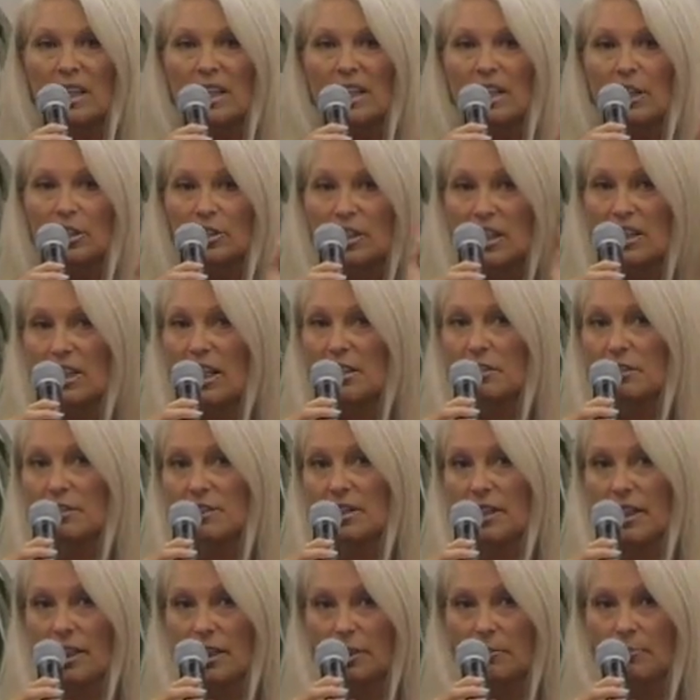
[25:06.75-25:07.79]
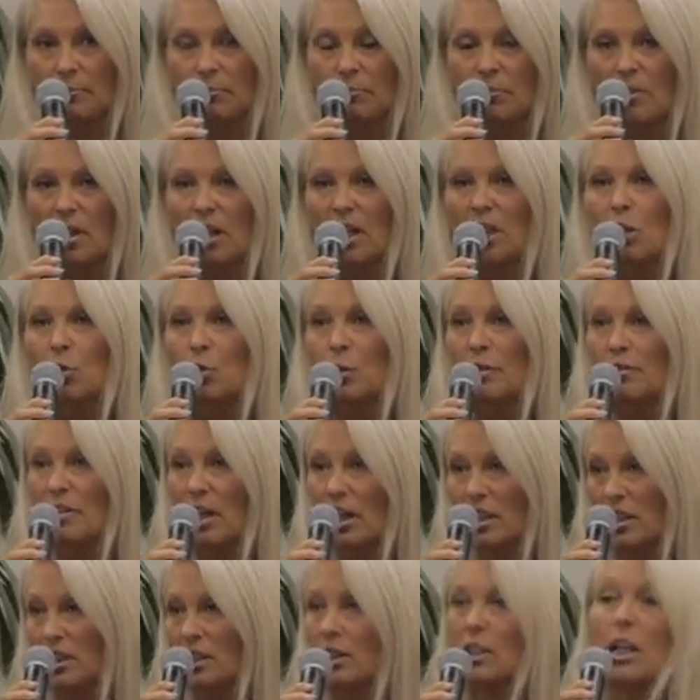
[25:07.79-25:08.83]
Here's another thing. We've
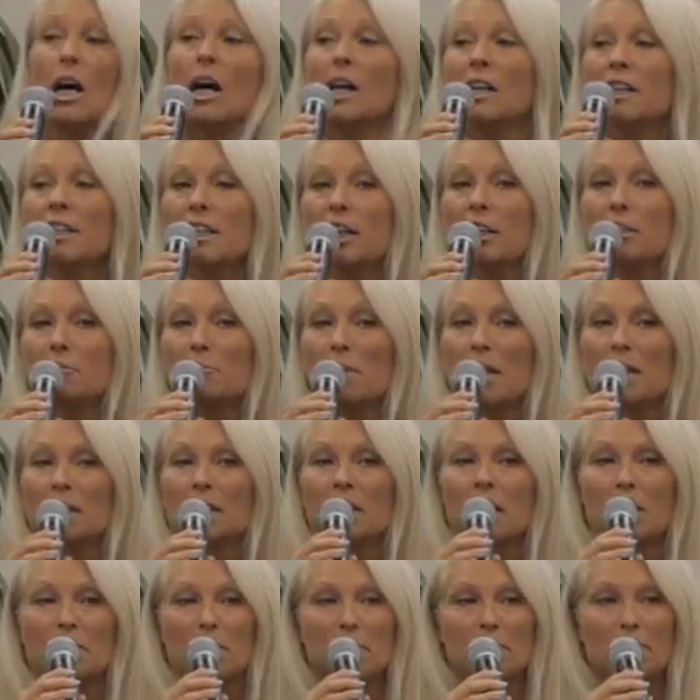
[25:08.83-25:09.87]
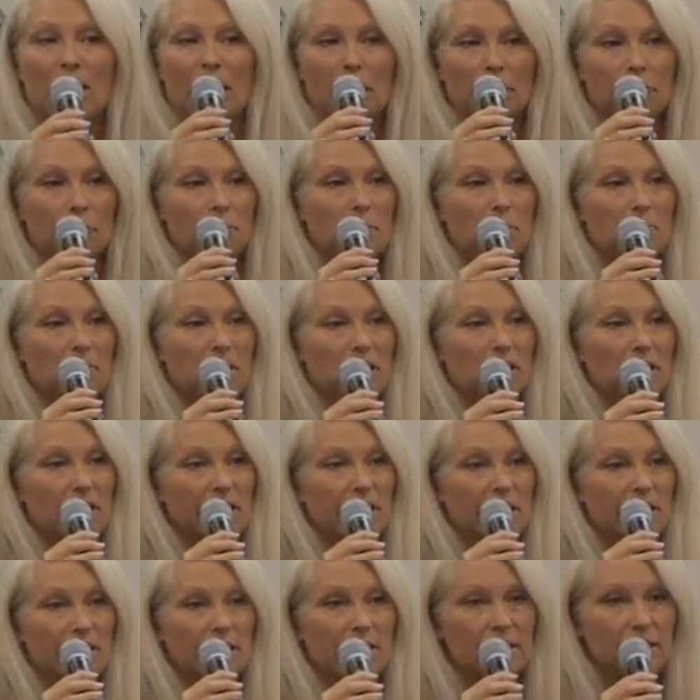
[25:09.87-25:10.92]
got a lot of young men coming back from the Middle
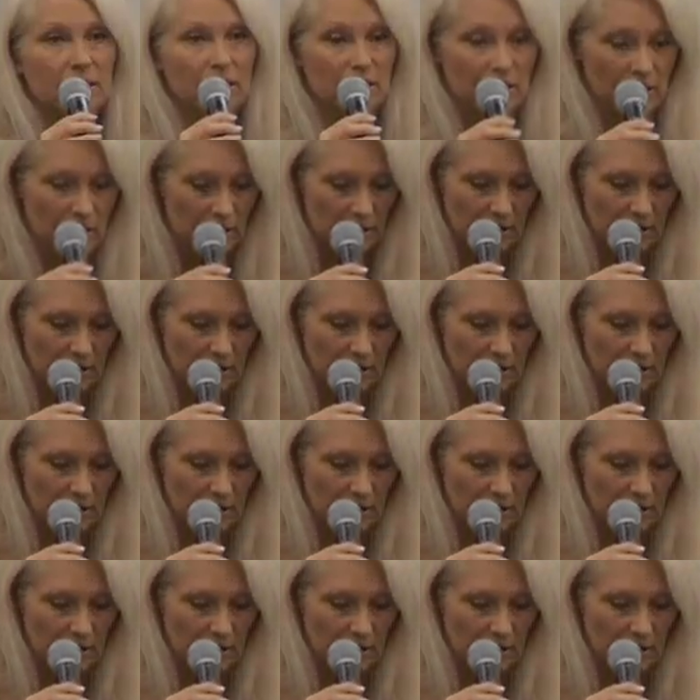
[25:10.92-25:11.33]
East